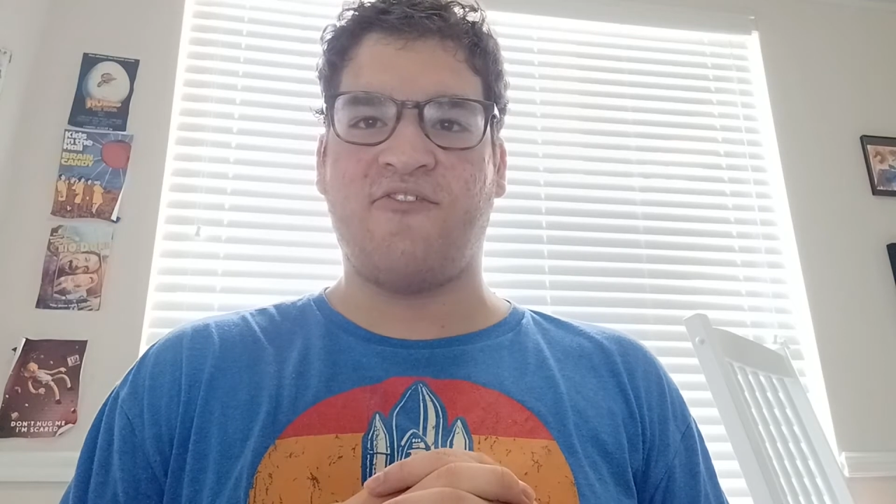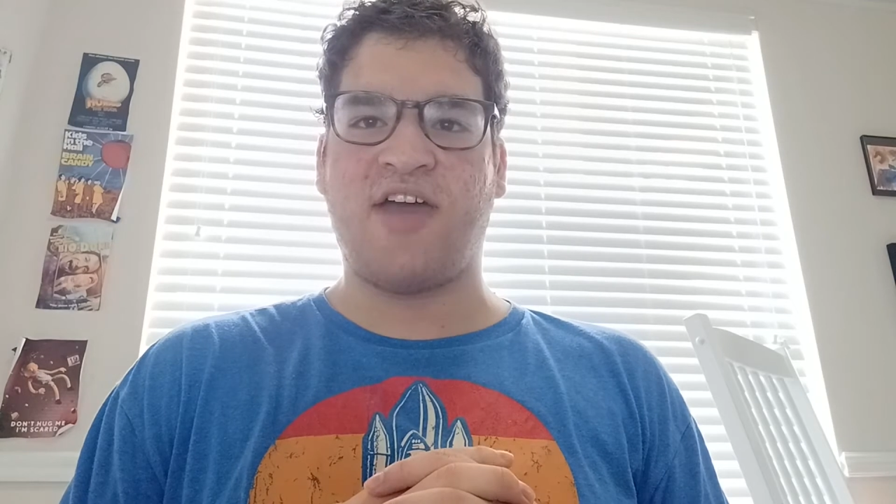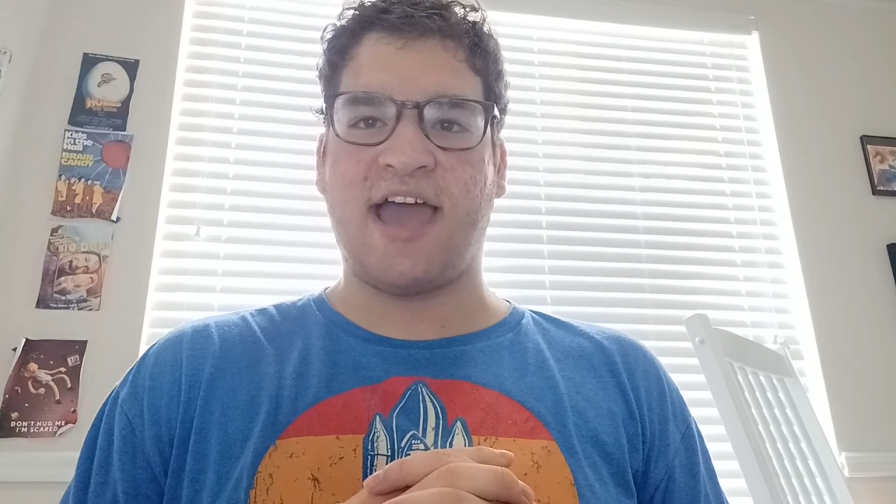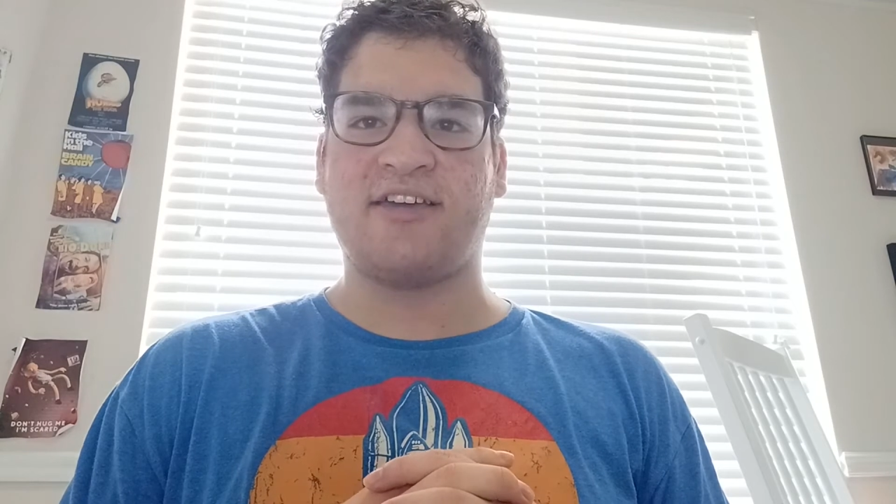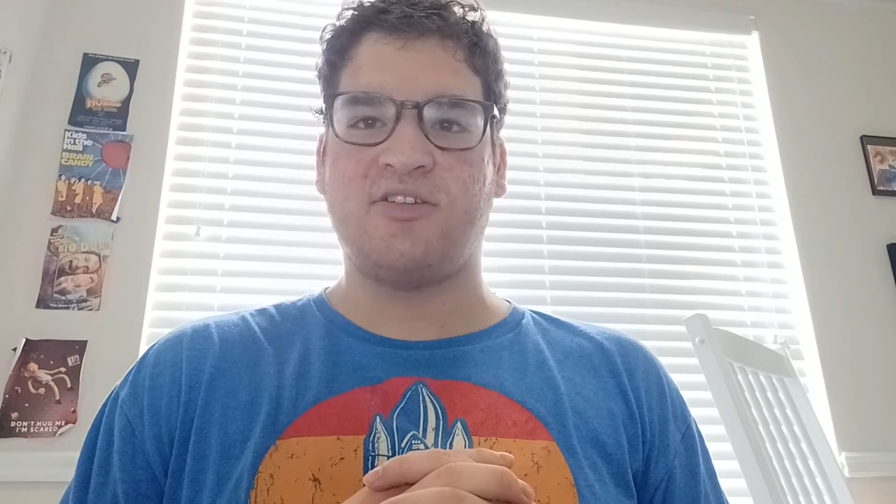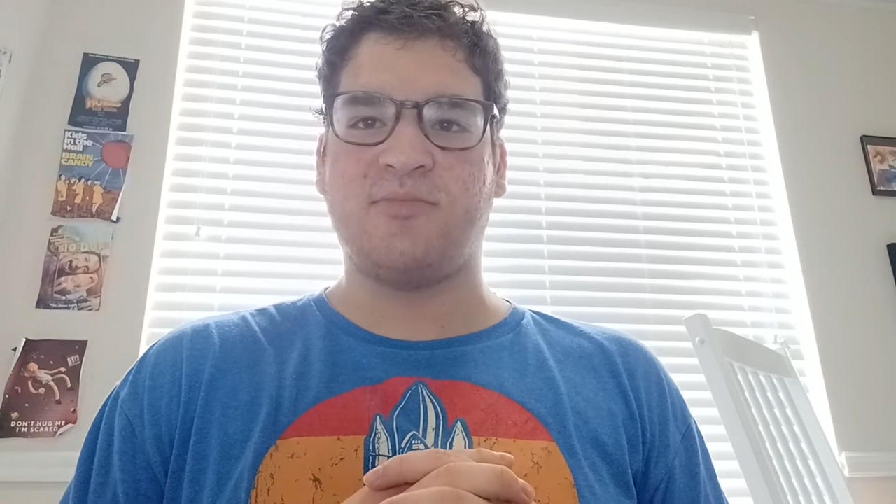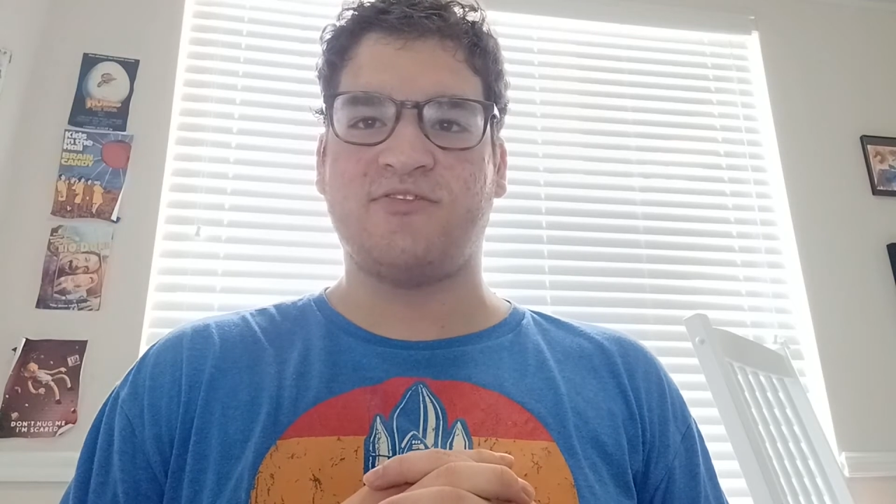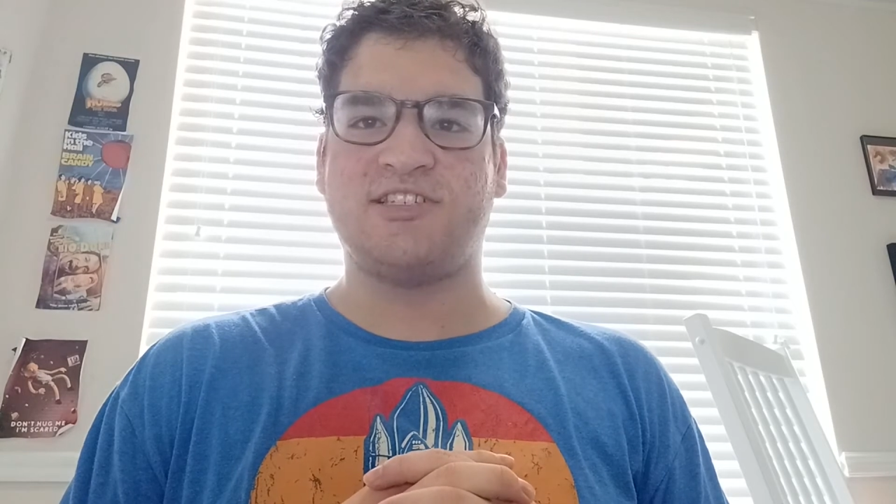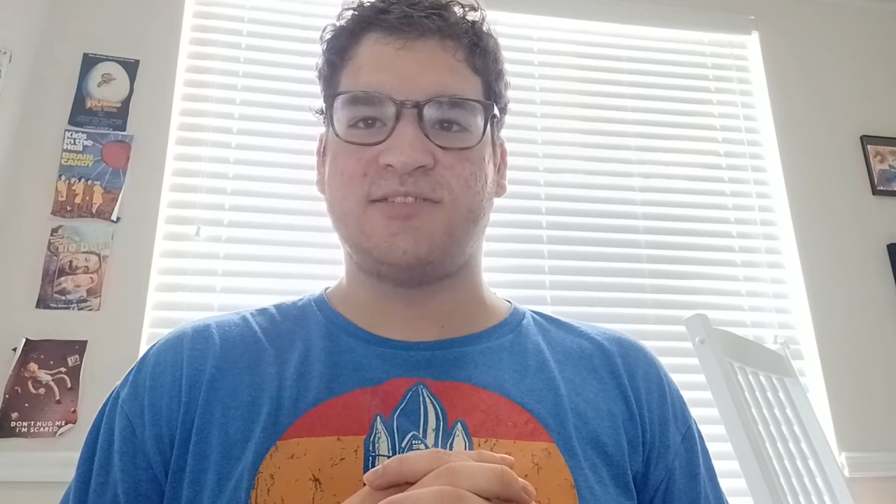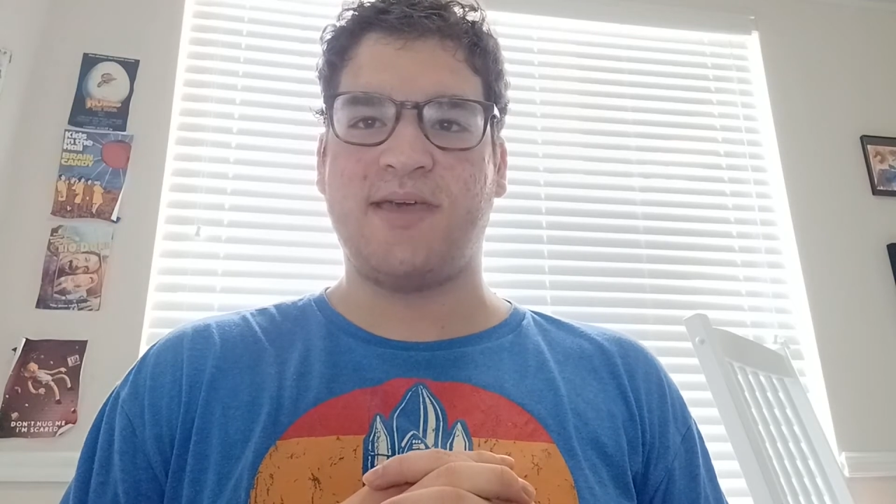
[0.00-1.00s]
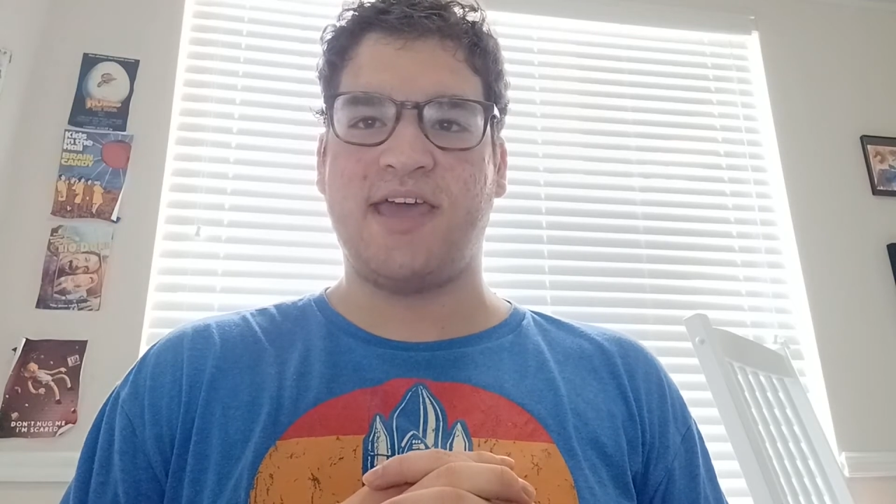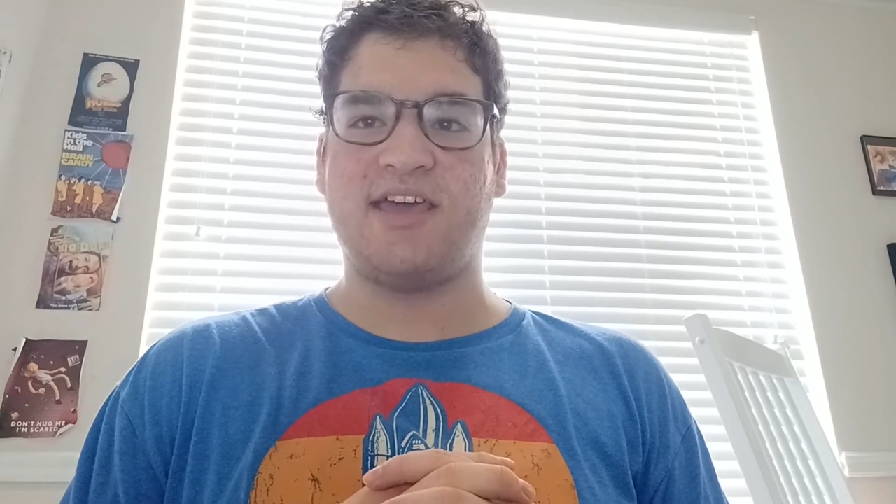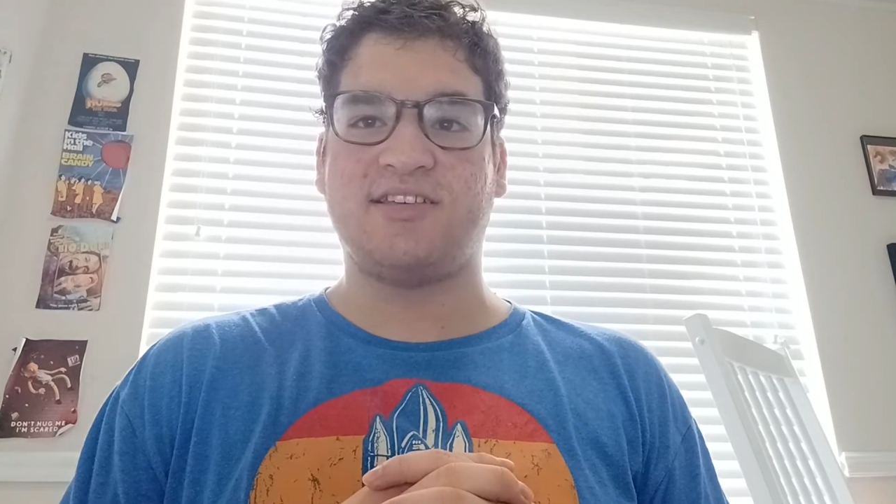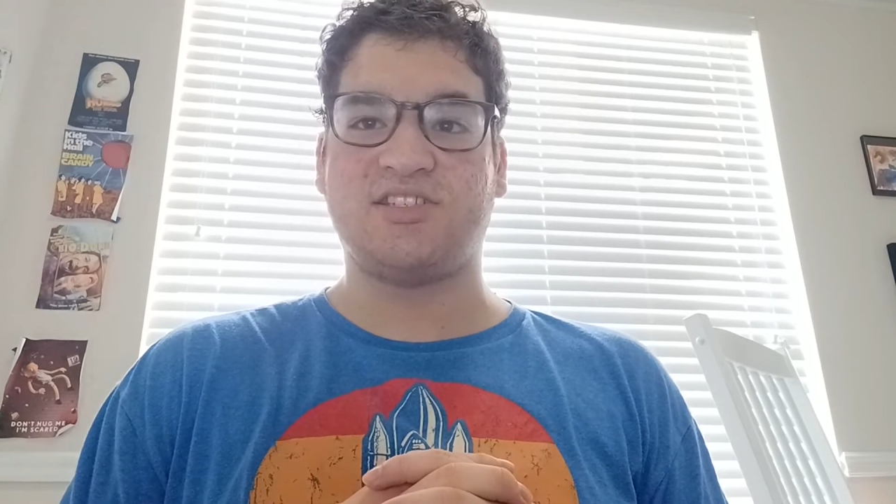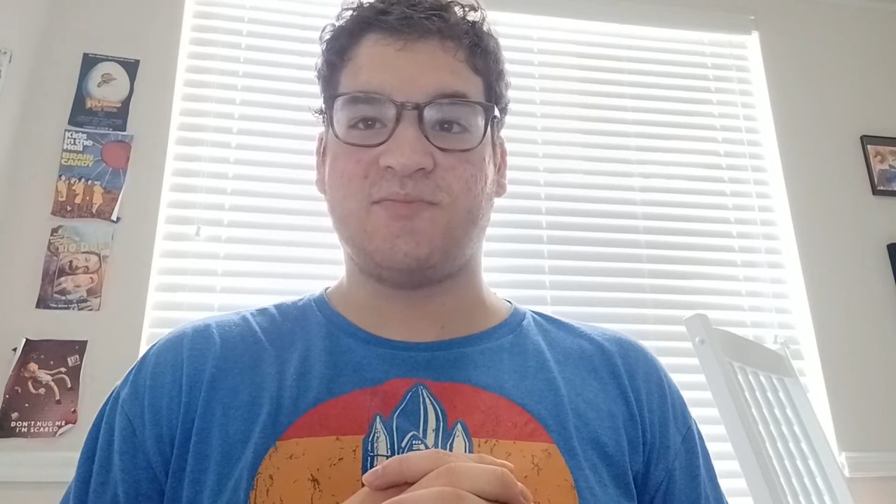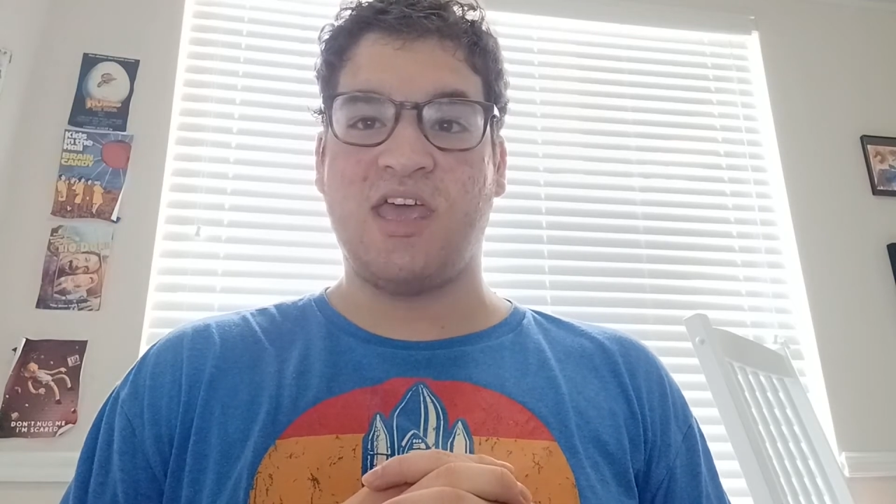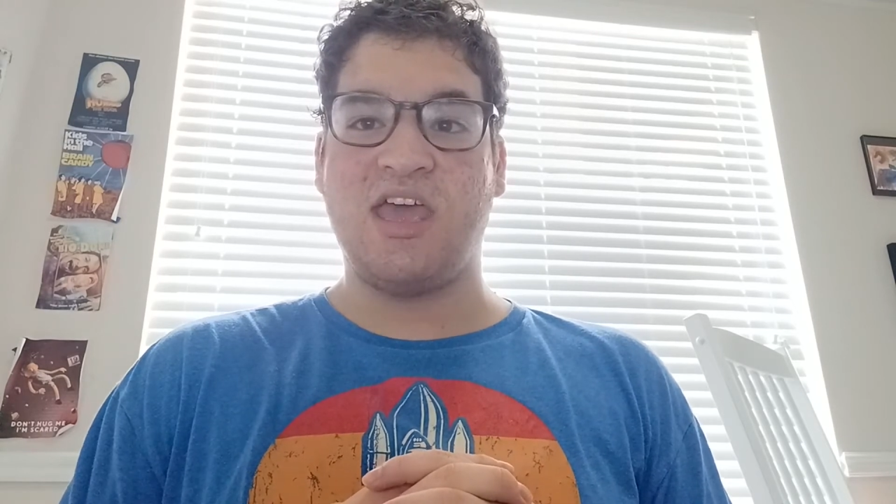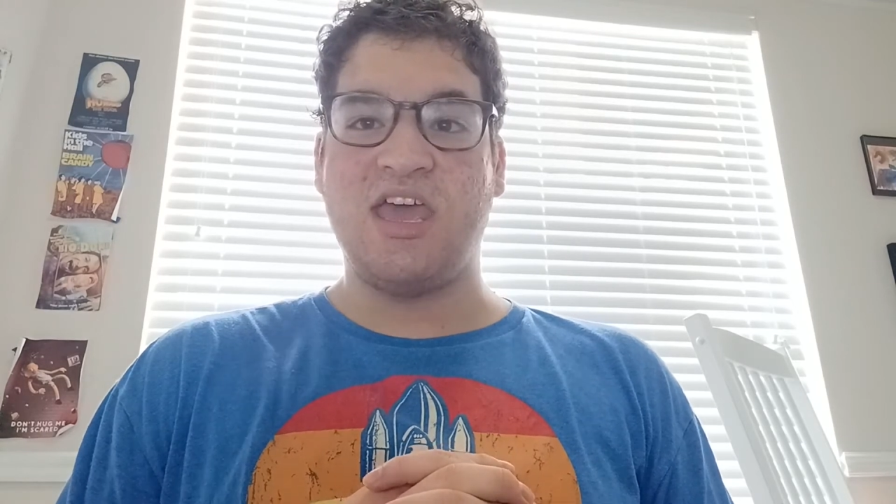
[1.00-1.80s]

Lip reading: vacuum of space.